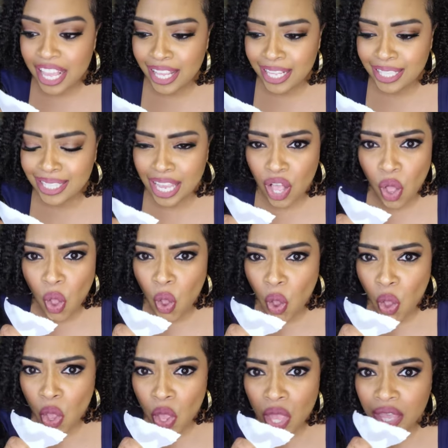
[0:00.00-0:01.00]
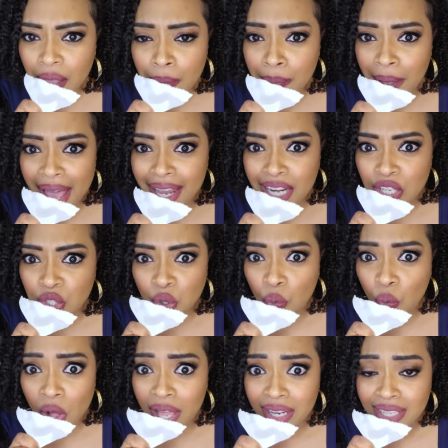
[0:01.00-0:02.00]
it's like all combined into
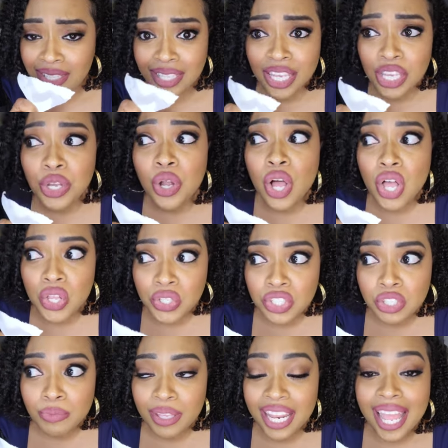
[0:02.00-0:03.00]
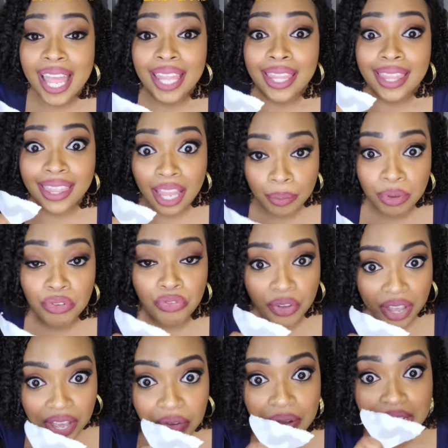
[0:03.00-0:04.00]
one. This is like your ultimate lemon
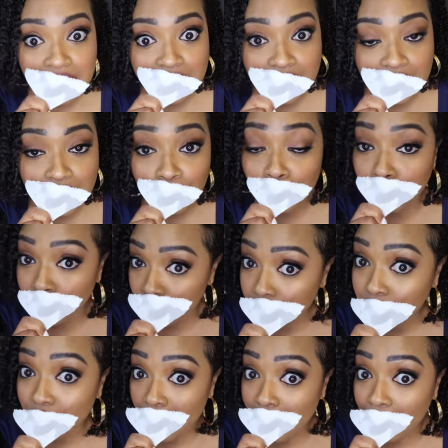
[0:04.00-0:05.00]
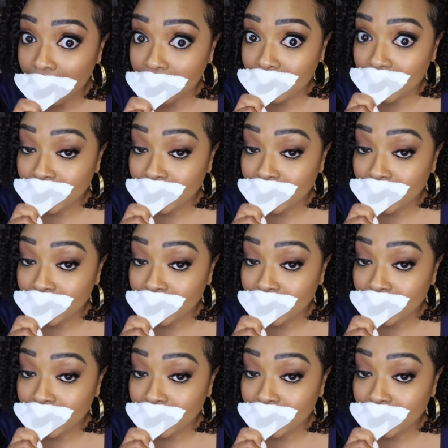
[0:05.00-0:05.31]
fragrance. Real talk.